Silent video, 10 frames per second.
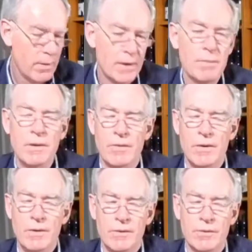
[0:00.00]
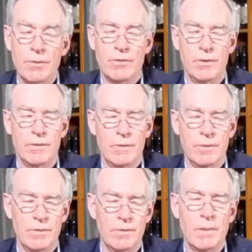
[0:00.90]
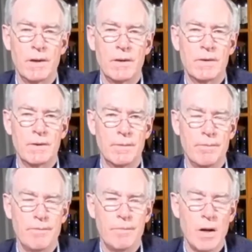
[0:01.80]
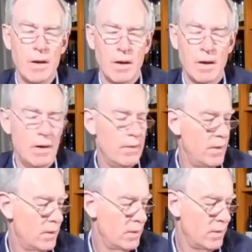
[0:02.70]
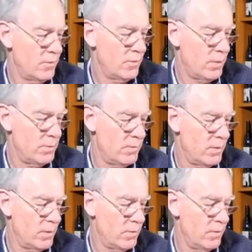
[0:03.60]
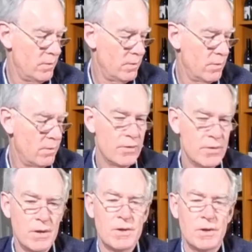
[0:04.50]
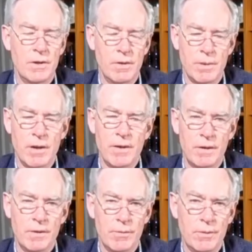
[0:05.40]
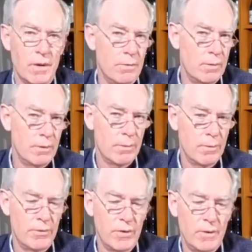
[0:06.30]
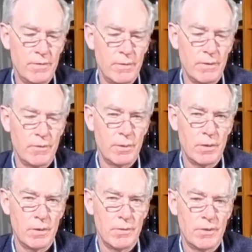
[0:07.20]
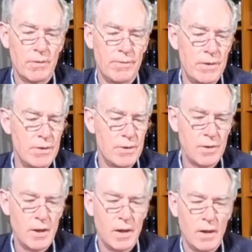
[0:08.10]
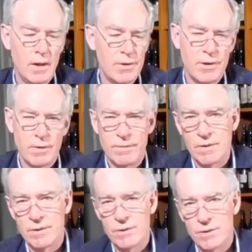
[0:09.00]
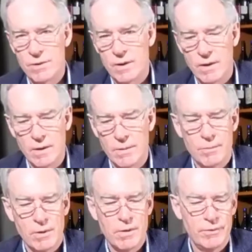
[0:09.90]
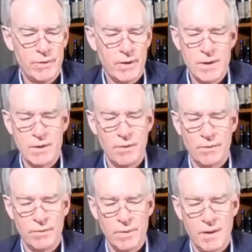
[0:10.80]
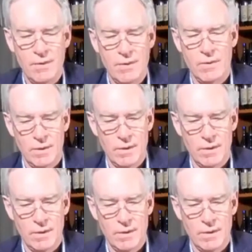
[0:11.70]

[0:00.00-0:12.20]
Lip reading: It depends how you source it, of course, but I think that that's probably a very good suggestion. But I think this would go really well with seafood as well. So fish, shellfish, crustaceans, excellent.